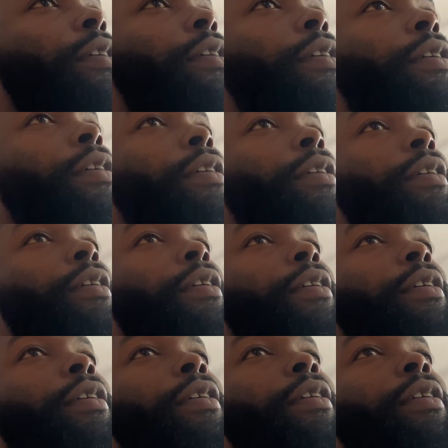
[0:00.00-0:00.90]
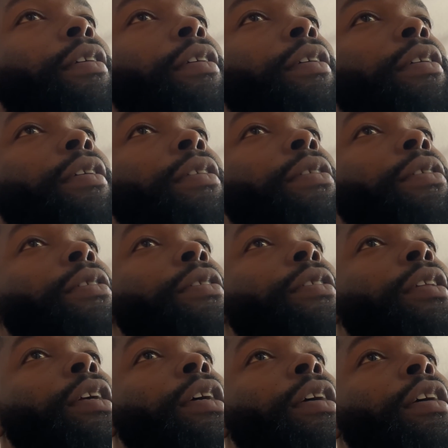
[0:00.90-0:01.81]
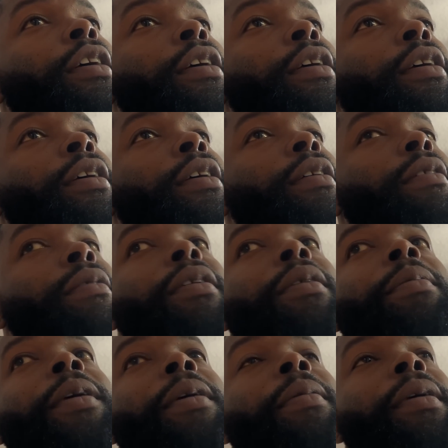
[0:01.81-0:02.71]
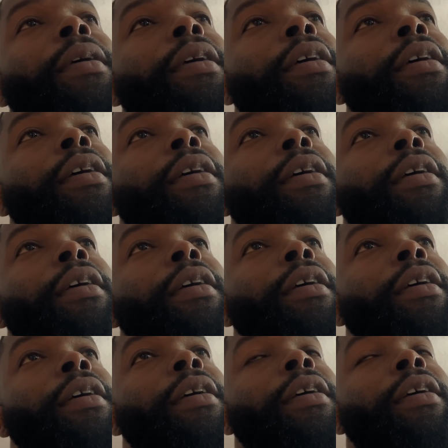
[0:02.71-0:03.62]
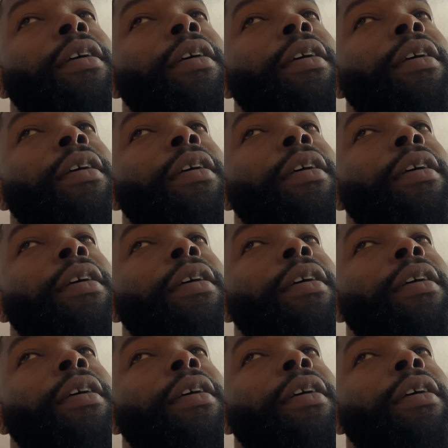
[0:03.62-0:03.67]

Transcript: of staying. You gonna stay? With the baby? Mm-hmm.